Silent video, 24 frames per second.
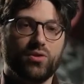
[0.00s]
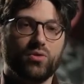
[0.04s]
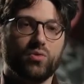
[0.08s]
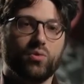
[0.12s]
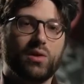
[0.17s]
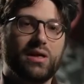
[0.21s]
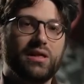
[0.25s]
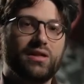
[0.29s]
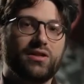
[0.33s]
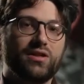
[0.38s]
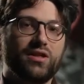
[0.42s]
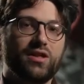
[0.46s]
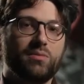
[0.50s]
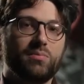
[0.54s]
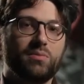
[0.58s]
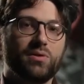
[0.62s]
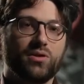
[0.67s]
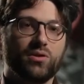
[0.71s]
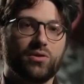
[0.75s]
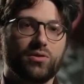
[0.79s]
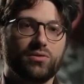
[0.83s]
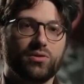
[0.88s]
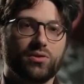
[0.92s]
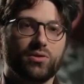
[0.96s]
while
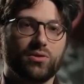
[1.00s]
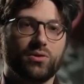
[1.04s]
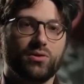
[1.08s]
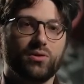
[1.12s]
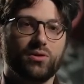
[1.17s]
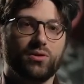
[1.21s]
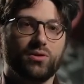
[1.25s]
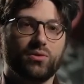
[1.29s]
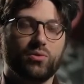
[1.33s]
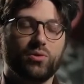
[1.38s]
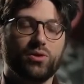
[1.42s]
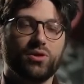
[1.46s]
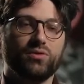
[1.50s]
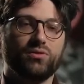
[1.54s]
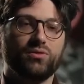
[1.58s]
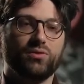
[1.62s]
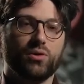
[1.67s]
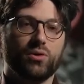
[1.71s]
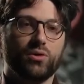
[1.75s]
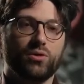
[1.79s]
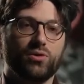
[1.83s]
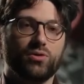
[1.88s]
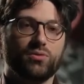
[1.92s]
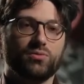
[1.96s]
keeping the overall wind
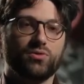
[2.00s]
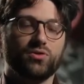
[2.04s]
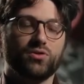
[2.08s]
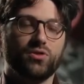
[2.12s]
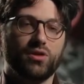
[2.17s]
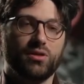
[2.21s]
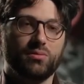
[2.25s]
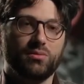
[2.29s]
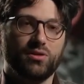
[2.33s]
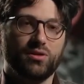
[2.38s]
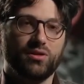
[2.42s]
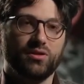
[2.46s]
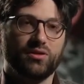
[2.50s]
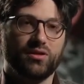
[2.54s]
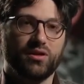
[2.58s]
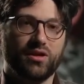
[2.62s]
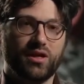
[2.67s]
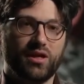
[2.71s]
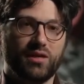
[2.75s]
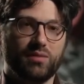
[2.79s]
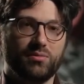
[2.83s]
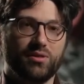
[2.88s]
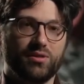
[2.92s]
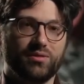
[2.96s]
volume stable in the
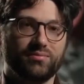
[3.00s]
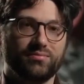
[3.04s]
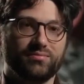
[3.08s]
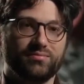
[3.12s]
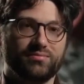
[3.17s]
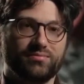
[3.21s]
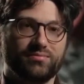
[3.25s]
cabin.